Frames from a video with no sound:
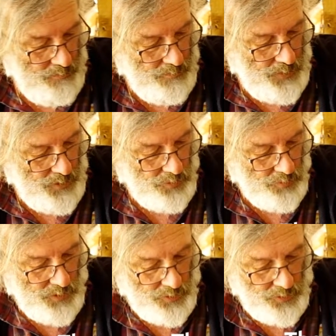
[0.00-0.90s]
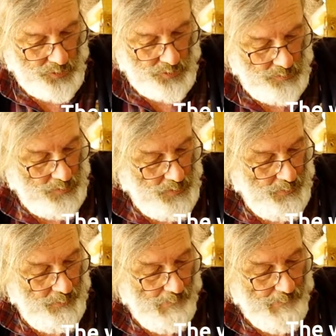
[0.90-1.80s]
What else we got to do?
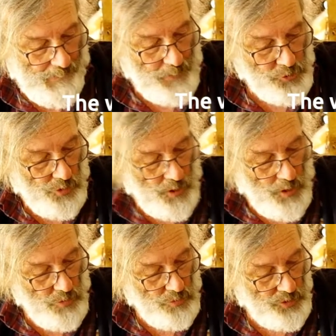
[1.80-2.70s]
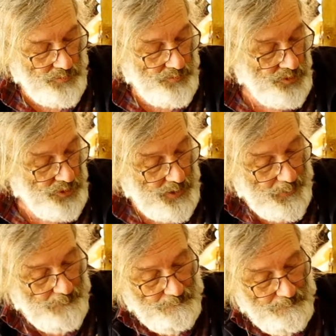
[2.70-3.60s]
Oh yeah, drill the holes
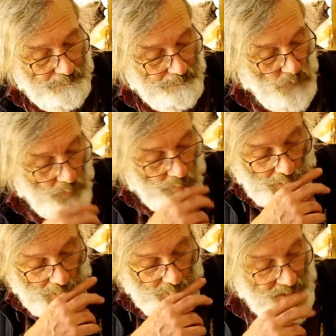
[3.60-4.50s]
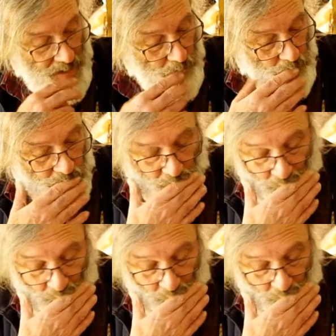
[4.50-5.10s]
obviously, and then